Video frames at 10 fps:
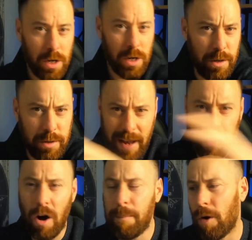Use
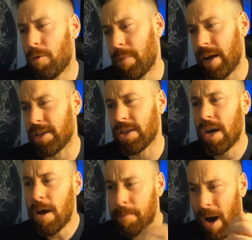AI by all means,
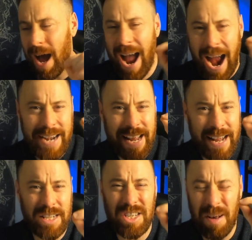but add
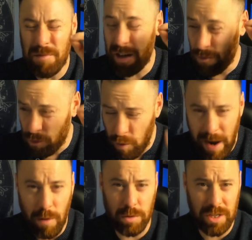in something
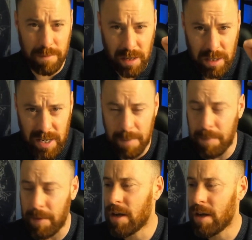real, something deep,